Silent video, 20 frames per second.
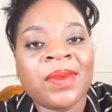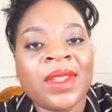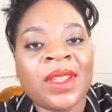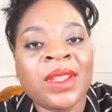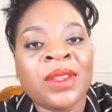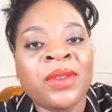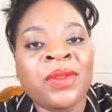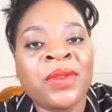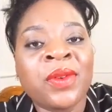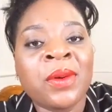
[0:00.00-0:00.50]

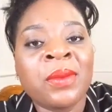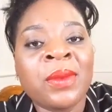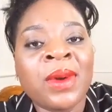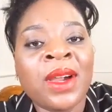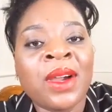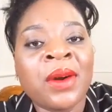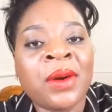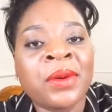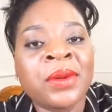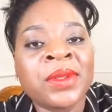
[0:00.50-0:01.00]

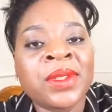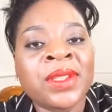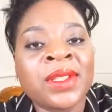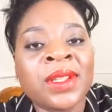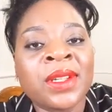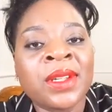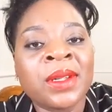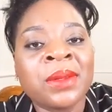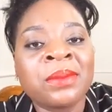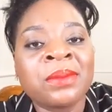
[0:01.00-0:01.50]
Ifoma,
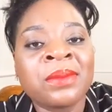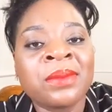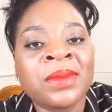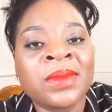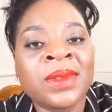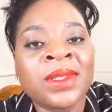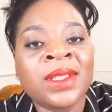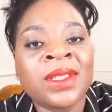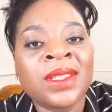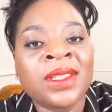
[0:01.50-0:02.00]
awesome.
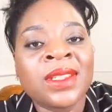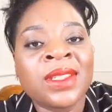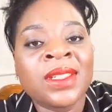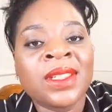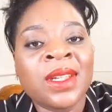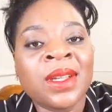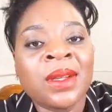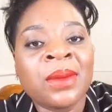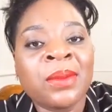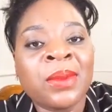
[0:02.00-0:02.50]

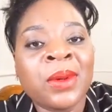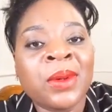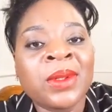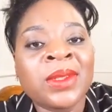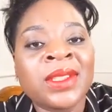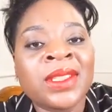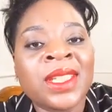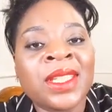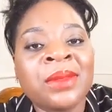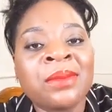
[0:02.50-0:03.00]
Paul is
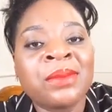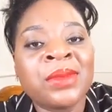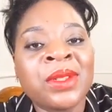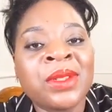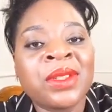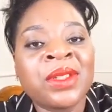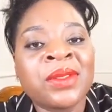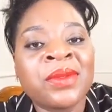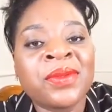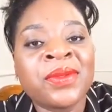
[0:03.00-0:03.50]
saying,
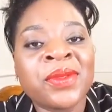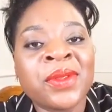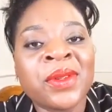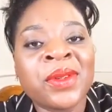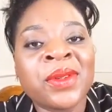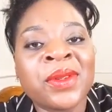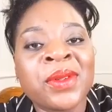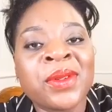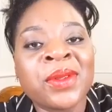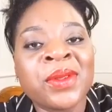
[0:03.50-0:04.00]

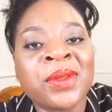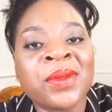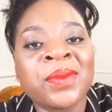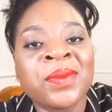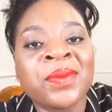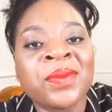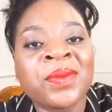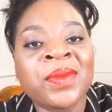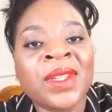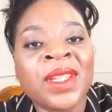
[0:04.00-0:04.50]
beautiful.
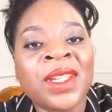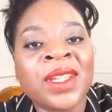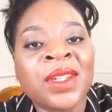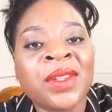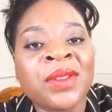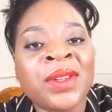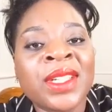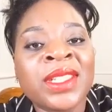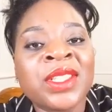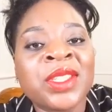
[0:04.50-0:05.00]

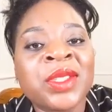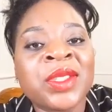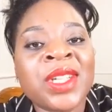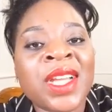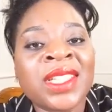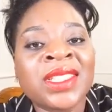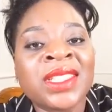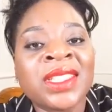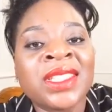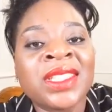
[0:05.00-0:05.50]
Great
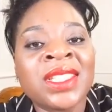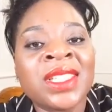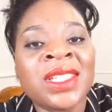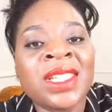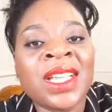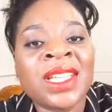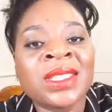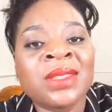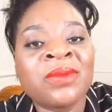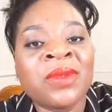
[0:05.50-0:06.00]
strategy.
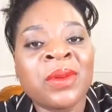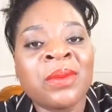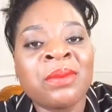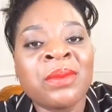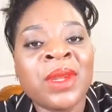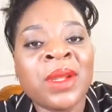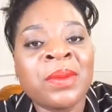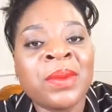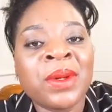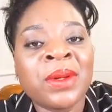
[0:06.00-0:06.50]
That's from
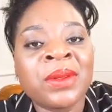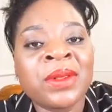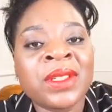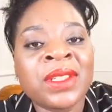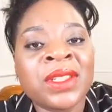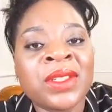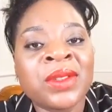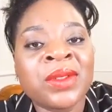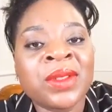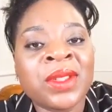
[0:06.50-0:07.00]
Mabel
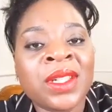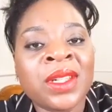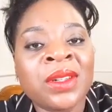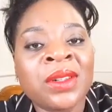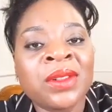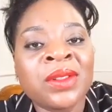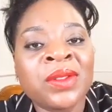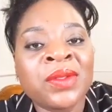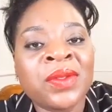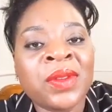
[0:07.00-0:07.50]
Israel.
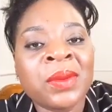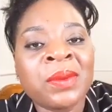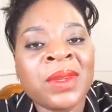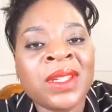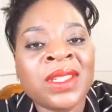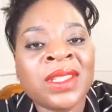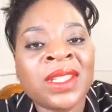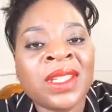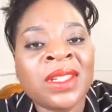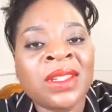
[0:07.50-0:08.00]
Ifoma is
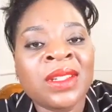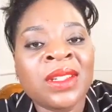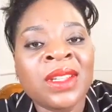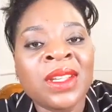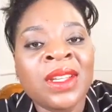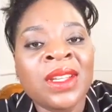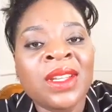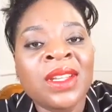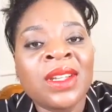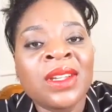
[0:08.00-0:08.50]
saying,
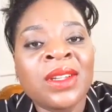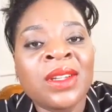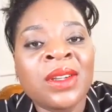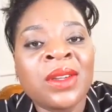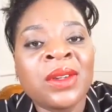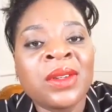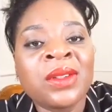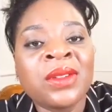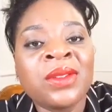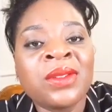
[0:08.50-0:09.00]

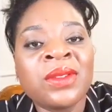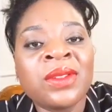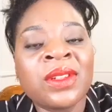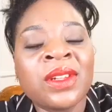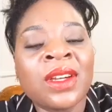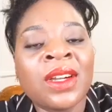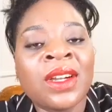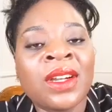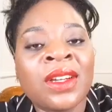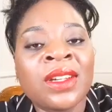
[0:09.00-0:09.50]
good.
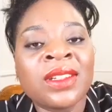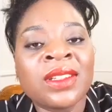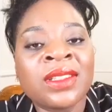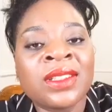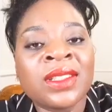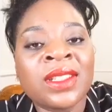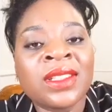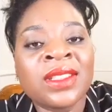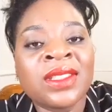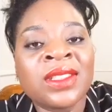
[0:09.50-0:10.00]
It's
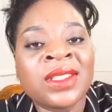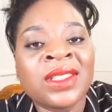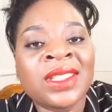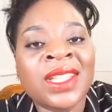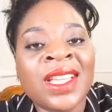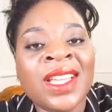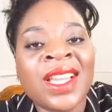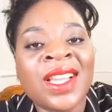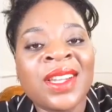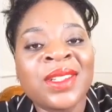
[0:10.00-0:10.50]
just
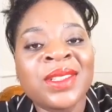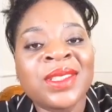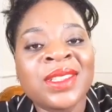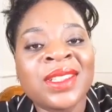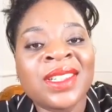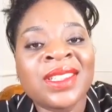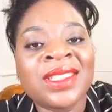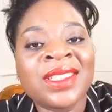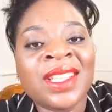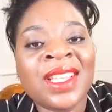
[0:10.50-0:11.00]
saying hello to
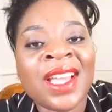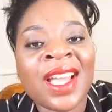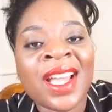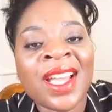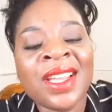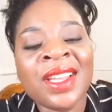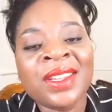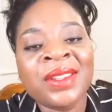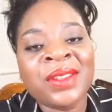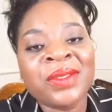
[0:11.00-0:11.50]
us.
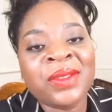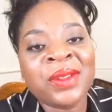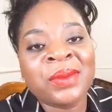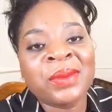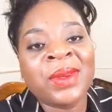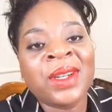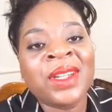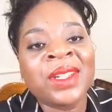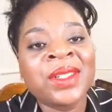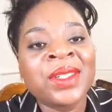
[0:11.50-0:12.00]
Hi,
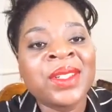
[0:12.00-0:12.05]
Ifoma.